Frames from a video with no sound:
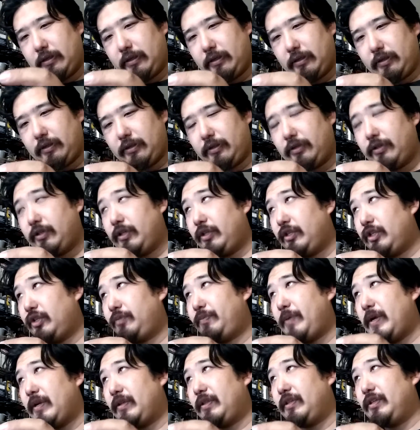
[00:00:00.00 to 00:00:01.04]
because I just
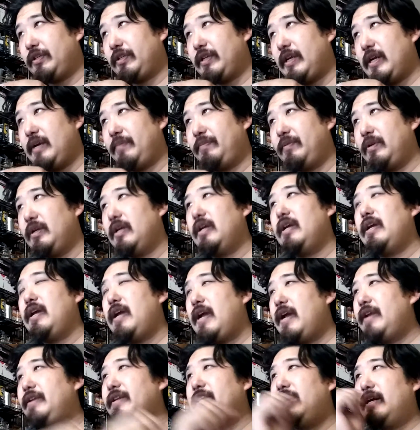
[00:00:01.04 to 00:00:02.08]
packed this up,
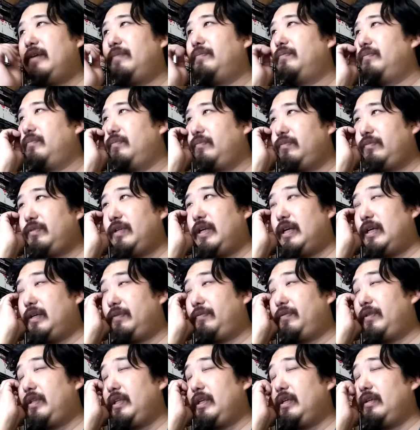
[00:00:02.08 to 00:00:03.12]
and yeah,
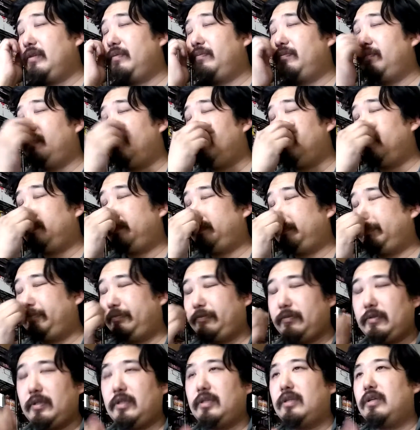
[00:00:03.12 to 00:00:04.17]
the
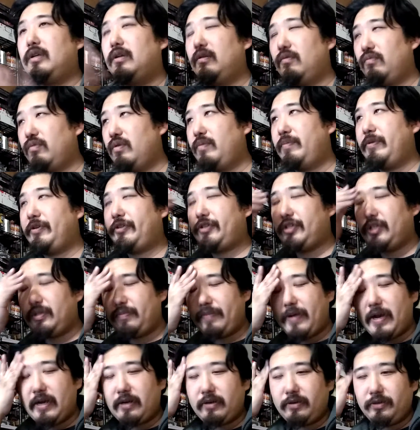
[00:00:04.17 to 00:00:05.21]
roommates in the
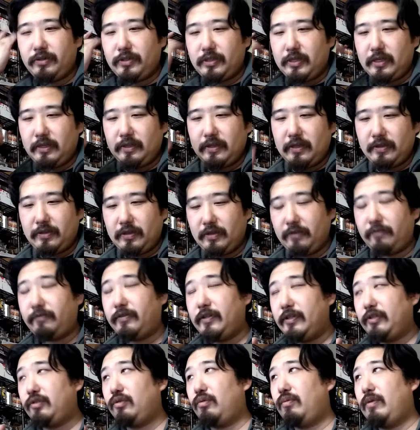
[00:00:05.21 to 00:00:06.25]
background saying that the
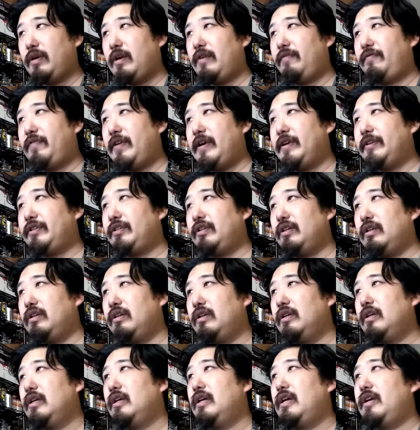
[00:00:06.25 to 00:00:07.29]
flints will wear out faster
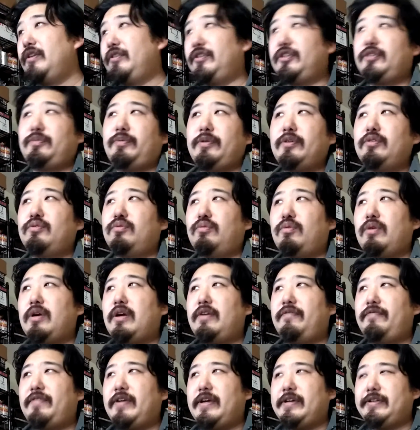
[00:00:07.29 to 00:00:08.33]
and the springs will wear
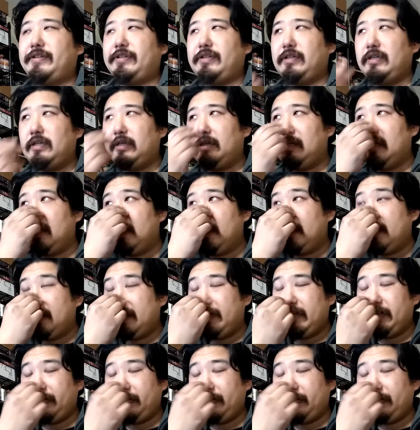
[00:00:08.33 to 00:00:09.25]
out faster is